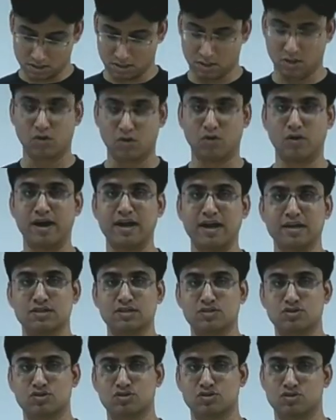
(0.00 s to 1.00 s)
Now,
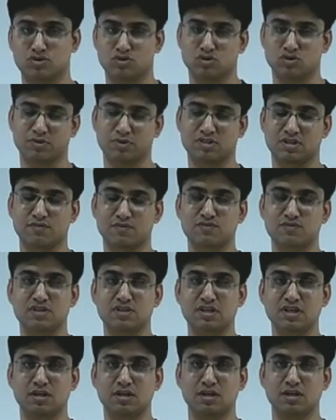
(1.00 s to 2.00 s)
as you must have
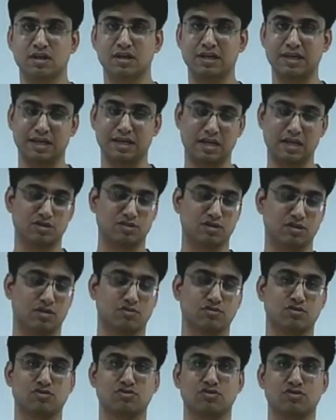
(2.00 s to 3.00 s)
seen, elastic
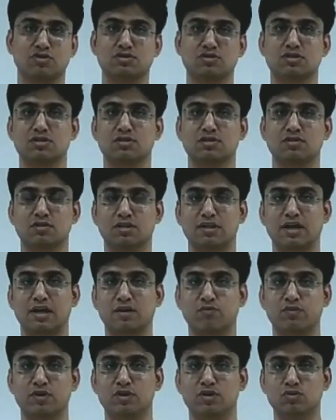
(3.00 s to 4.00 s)
resistance that
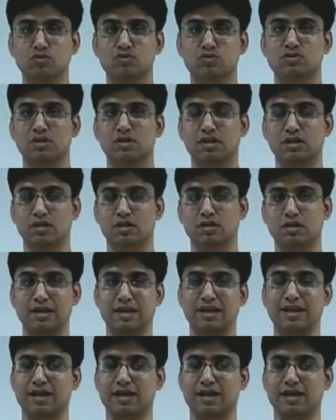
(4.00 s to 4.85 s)
we use in